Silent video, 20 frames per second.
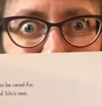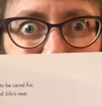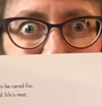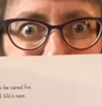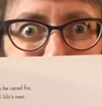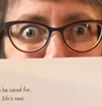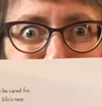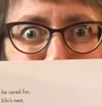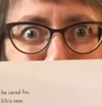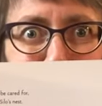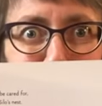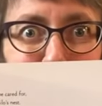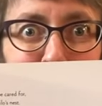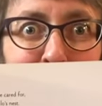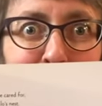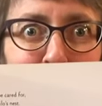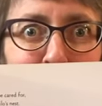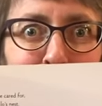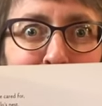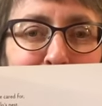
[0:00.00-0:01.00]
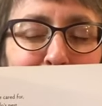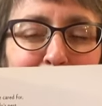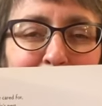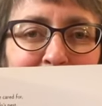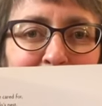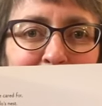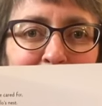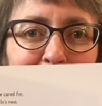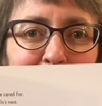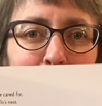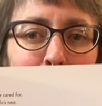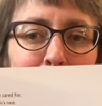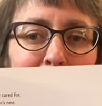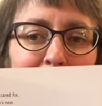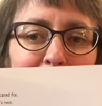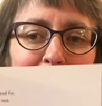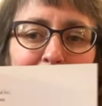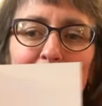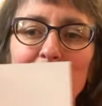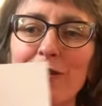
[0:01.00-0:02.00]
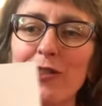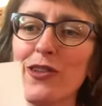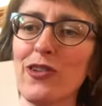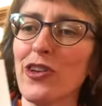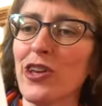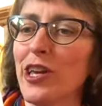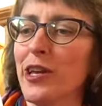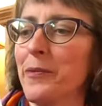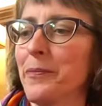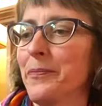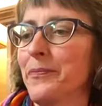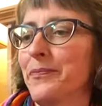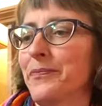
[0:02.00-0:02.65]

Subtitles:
The two penguins are in the background looking.